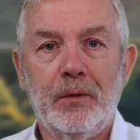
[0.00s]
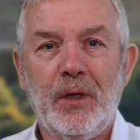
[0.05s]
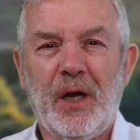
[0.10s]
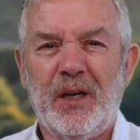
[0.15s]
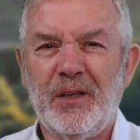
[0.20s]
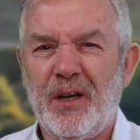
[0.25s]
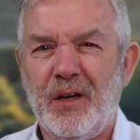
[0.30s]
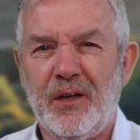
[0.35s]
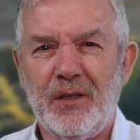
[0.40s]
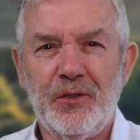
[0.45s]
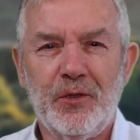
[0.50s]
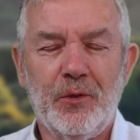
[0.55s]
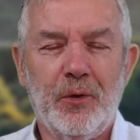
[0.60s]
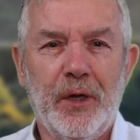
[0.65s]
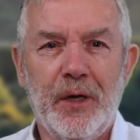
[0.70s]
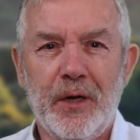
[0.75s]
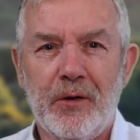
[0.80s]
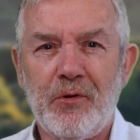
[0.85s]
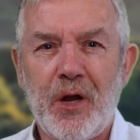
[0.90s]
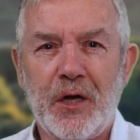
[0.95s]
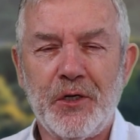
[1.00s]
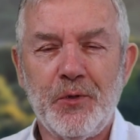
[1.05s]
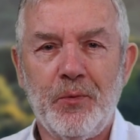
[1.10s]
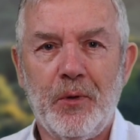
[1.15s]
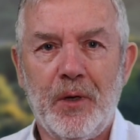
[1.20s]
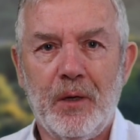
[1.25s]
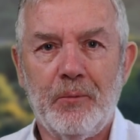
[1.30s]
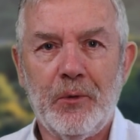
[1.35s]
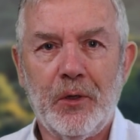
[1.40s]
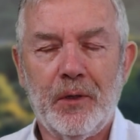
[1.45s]
I kind of do it in a rush
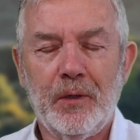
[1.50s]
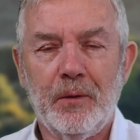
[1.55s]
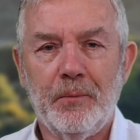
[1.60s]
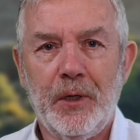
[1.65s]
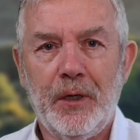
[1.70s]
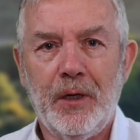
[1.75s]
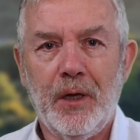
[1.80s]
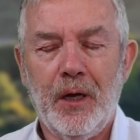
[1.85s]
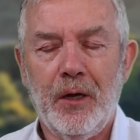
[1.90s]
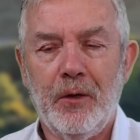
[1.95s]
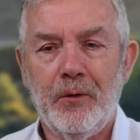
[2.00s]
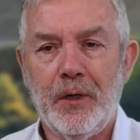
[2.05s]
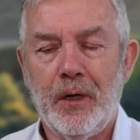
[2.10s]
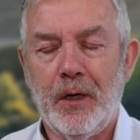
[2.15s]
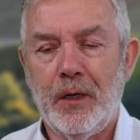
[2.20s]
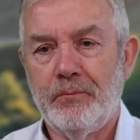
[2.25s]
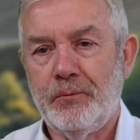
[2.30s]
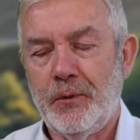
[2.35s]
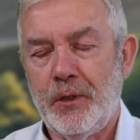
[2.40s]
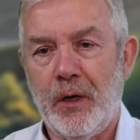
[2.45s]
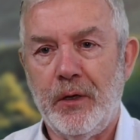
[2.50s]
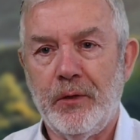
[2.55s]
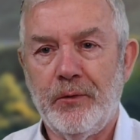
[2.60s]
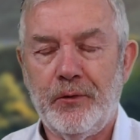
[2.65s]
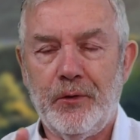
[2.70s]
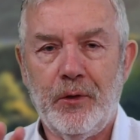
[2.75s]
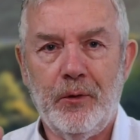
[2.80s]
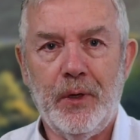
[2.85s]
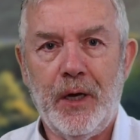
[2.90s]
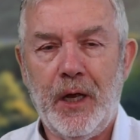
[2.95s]
when I'm on Camino, and I'm going
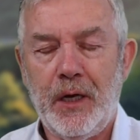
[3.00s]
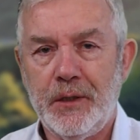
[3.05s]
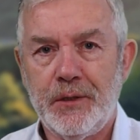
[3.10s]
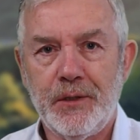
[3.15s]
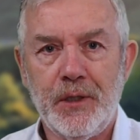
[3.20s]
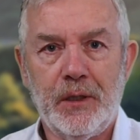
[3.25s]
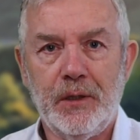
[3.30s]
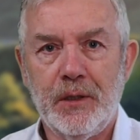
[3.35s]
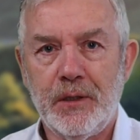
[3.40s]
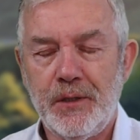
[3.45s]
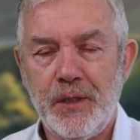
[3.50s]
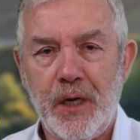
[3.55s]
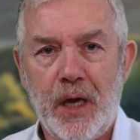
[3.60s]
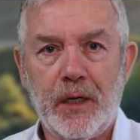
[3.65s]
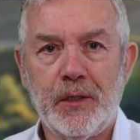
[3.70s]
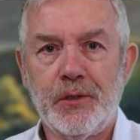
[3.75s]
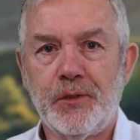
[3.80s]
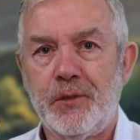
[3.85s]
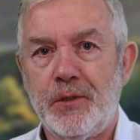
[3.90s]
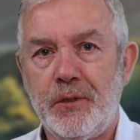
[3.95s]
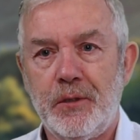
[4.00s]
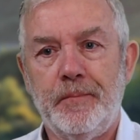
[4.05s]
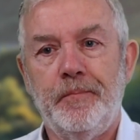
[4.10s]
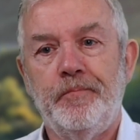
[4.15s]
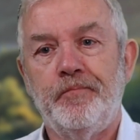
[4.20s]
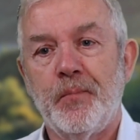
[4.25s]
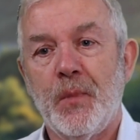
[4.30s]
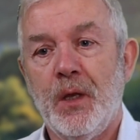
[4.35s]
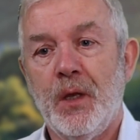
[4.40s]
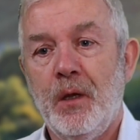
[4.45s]
through and editing the text and
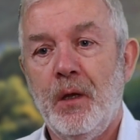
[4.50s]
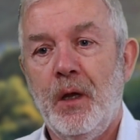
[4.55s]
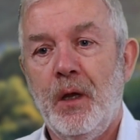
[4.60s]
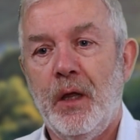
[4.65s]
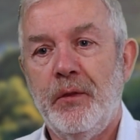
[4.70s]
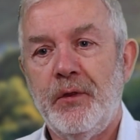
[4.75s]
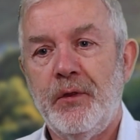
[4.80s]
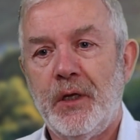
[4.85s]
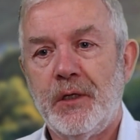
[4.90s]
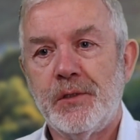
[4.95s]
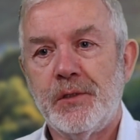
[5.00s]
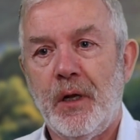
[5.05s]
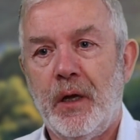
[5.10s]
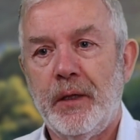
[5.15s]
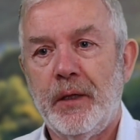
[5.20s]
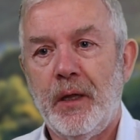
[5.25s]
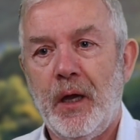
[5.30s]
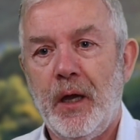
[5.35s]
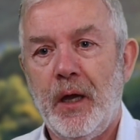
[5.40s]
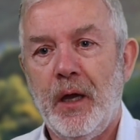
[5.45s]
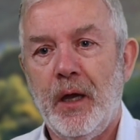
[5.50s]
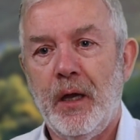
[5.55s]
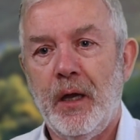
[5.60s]
things like that.